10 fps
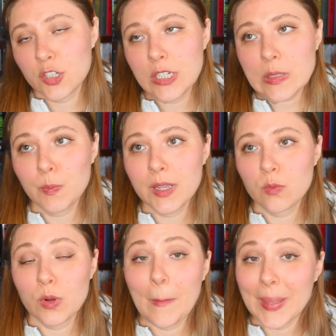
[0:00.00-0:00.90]
She's been
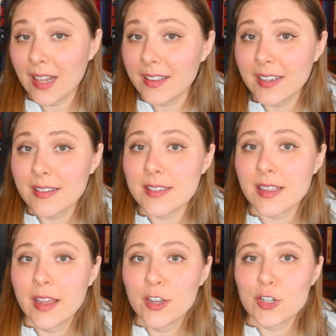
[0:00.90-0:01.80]
rebellious,
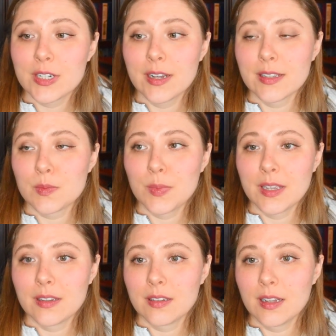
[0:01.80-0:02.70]
she has
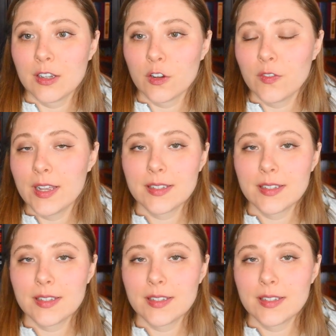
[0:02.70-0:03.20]
been in your face.